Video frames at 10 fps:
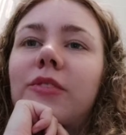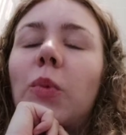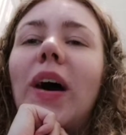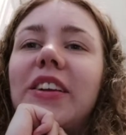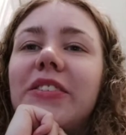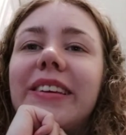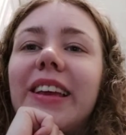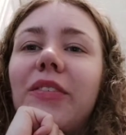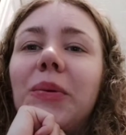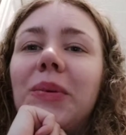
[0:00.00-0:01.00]
Why does it
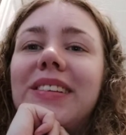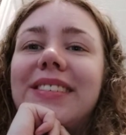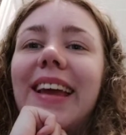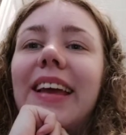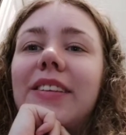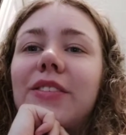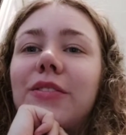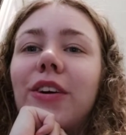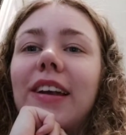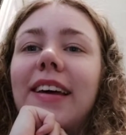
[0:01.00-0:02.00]
give you in dates for?